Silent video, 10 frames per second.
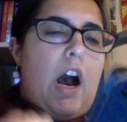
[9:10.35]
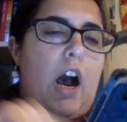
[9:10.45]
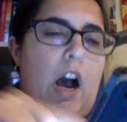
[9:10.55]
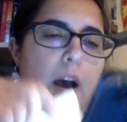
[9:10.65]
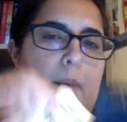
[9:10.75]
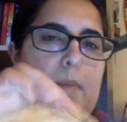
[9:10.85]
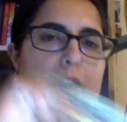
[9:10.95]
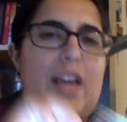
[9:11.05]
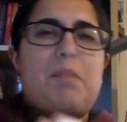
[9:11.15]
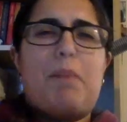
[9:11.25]

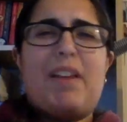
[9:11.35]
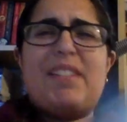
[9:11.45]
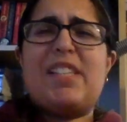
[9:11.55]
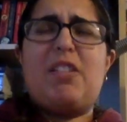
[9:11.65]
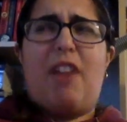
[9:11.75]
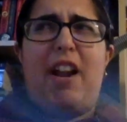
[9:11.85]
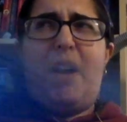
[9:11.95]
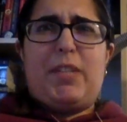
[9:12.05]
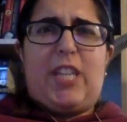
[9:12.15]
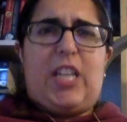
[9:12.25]
It's basically right
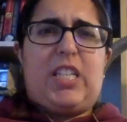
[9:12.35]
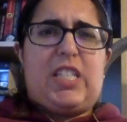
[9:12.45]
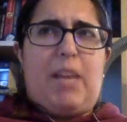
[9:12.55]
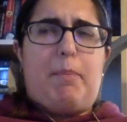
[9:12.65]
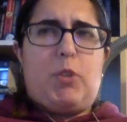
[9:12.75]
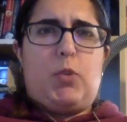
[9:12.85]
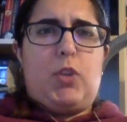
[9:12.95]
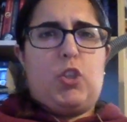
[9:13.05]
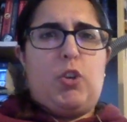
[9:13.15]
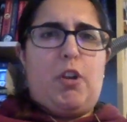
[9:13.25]
now it's like set
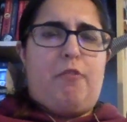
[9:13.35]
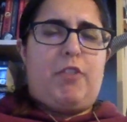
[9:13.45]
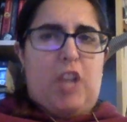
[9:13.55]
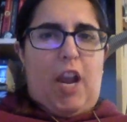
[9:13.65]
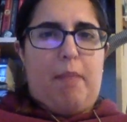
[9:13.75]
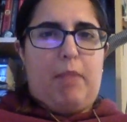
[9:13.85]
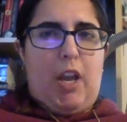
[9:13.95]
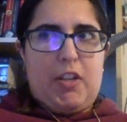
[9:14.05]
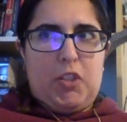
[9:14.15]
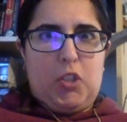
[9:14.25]
between 2 different
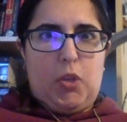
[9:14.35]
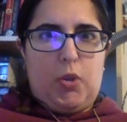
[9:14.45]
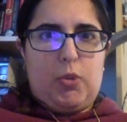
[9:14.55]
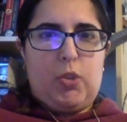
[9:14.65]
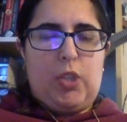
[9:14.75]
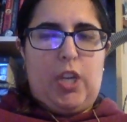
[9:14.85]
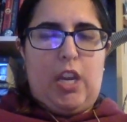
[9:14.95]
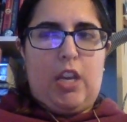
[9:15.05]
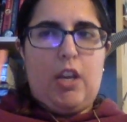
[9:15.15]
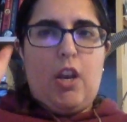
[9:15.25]
timelines. So you
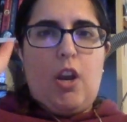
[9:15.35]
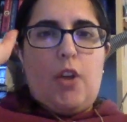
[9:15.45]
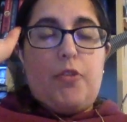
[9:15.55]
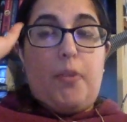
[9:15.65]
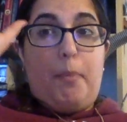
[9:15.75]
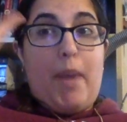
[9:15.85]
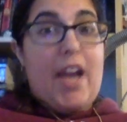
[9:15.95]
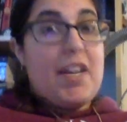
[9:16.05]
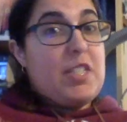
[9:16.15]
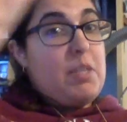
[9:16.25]
see the
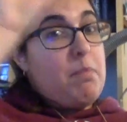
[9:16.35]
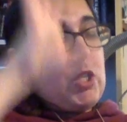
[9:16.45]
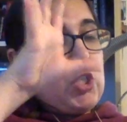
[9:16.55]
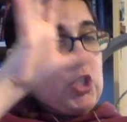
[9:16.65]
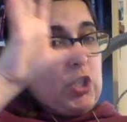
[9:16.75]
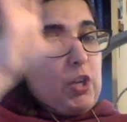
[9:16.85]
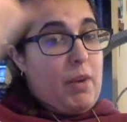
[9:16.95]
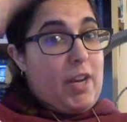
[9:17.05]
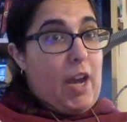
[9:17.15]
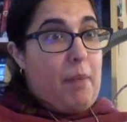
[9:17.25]
past mystery,
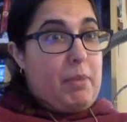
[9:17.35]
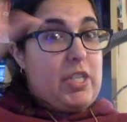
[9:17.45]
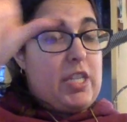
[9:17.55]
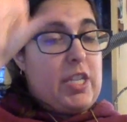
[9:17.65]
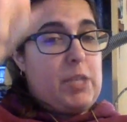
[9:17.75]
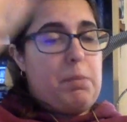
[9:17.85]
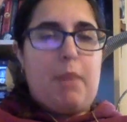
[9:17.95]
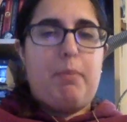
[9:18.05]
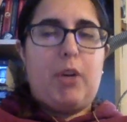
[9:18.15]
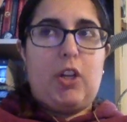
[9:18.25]
what happened to these
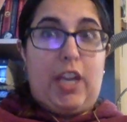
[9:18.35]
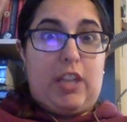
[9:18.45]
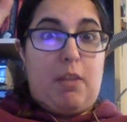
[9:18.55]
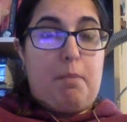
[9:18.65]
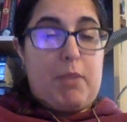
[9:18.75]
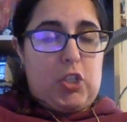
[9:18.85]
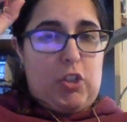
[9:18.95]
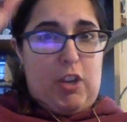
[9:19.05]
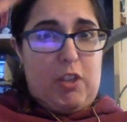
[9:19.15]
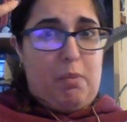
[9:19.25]
people, like the
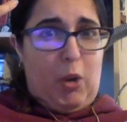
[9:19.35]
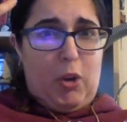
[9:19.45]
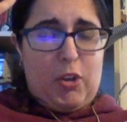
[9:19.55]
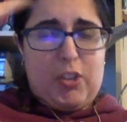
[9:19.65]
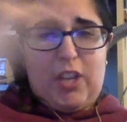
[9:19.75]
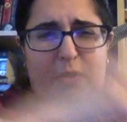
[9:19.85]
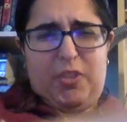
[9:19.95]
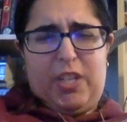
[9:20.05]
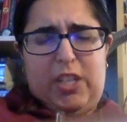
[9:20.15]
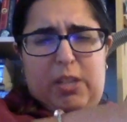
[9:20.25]
mystery and the murders, or
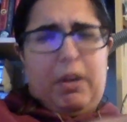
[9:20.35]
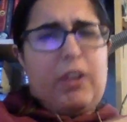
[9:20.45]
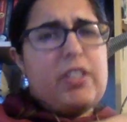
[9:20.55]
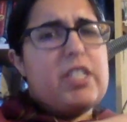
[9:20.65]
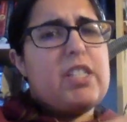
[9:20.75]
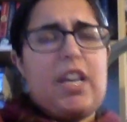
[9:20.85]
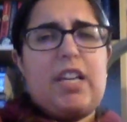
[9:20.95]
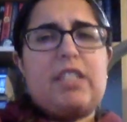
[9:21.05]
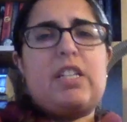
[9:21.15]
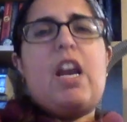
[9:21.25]
the disappearances, I guess.